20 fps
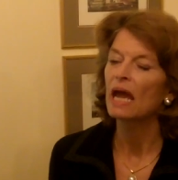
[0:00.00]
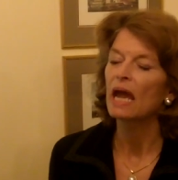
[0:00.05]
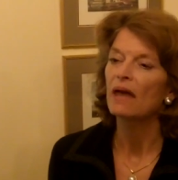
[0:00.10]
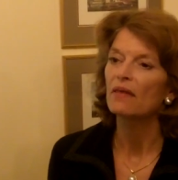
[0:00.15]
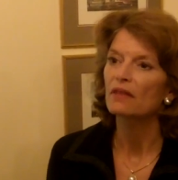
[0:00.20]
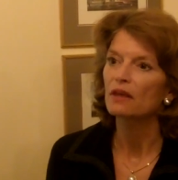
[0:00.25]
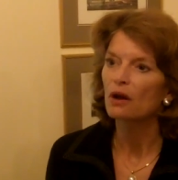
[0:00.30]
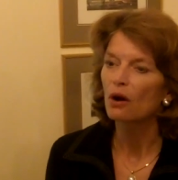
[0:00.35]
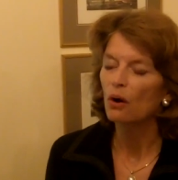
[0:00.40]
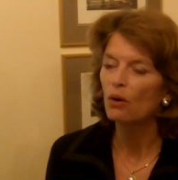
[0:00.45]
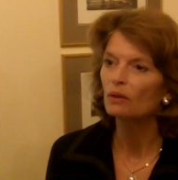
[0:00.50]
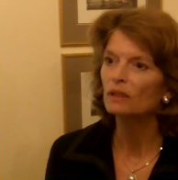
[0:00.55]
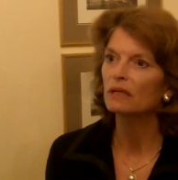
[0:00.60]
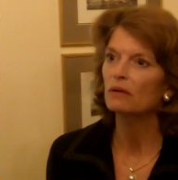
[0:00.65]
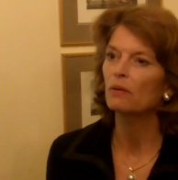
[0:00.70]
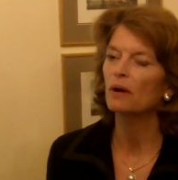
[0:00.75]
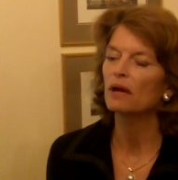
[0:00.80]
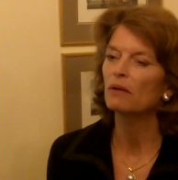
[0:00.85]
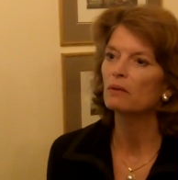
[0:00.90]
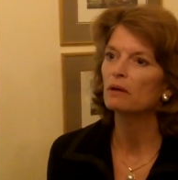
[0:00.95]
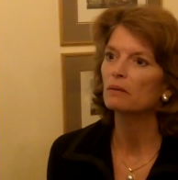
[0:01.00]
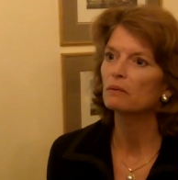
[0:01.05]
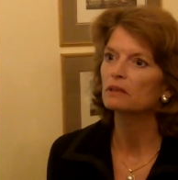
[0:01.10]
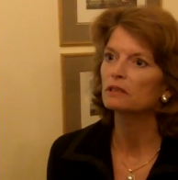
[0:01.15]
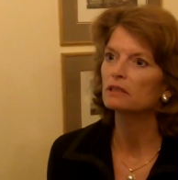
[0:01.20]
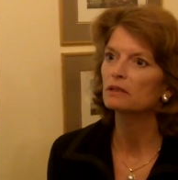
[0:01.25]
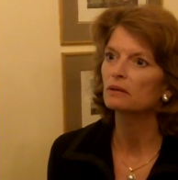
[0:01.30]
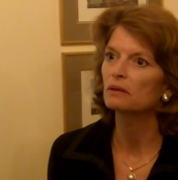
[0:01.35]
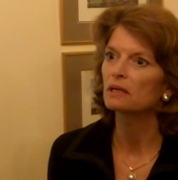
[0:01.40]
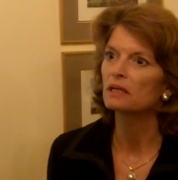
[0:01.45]
And the only way we will
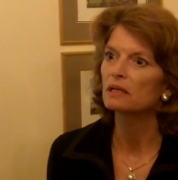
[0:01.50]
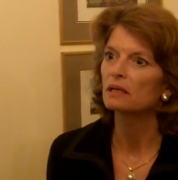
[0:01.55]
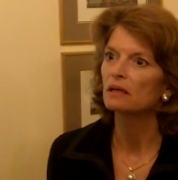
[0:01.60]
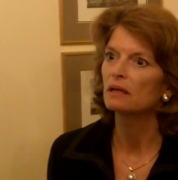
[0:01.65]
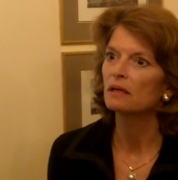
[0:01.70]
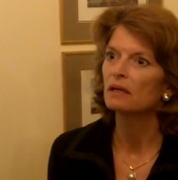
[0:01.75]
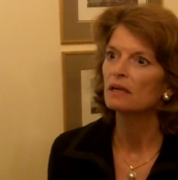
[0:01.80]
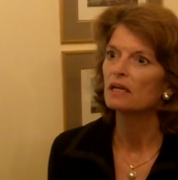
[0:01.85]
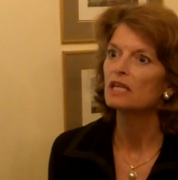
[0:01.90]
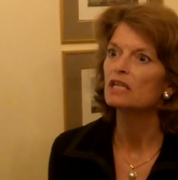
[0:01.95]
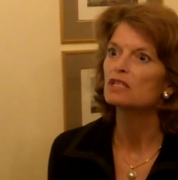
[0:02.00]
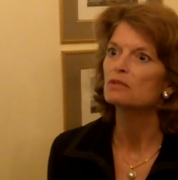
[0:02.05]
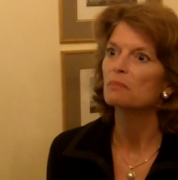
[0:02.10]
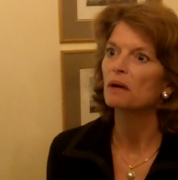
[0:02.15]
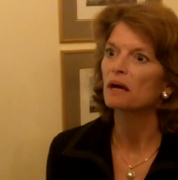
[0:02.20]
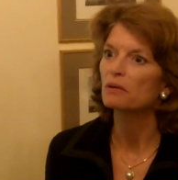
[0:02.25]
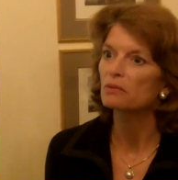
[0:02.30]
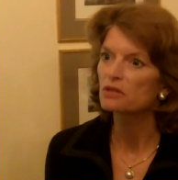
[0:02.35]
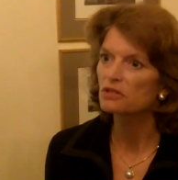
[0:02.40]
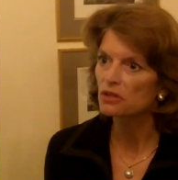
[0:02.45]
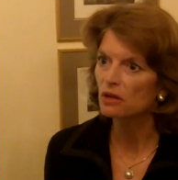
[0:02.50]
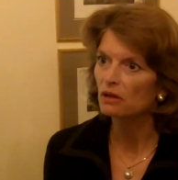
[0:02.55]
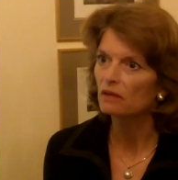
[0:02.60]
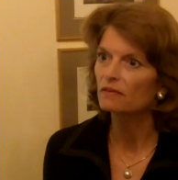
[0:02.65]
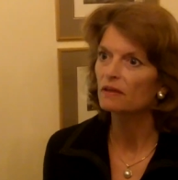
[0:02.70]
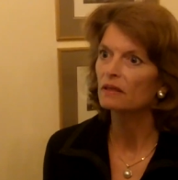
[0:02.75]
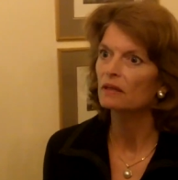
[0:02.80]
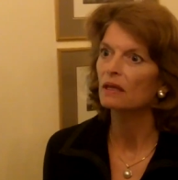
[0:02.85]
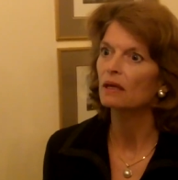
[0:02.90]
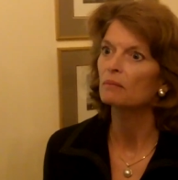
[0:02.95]
do it is by
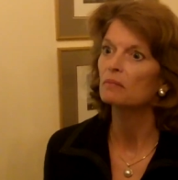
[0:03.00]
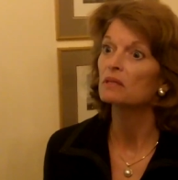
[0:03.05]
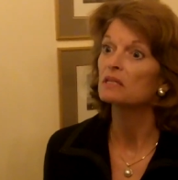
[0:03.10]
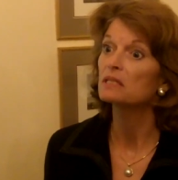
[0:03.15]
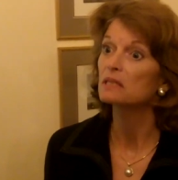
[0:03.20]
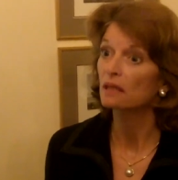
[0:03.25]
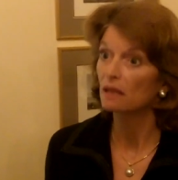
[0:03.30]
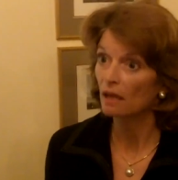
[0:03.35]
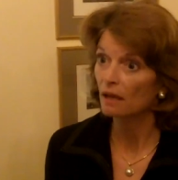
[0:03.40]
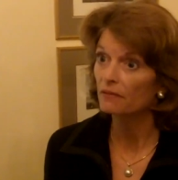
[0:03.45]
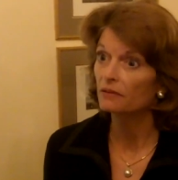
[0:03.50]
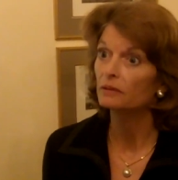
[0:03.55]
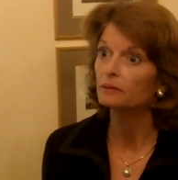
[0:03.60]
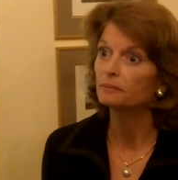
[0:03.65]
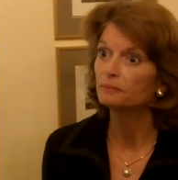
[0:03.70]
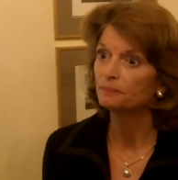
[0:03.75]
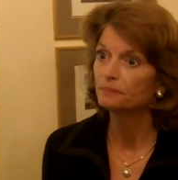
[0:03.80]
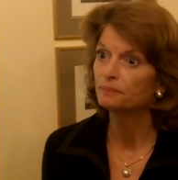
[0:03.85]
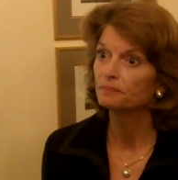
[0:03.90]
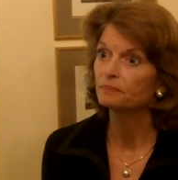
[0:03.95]
resolving them together.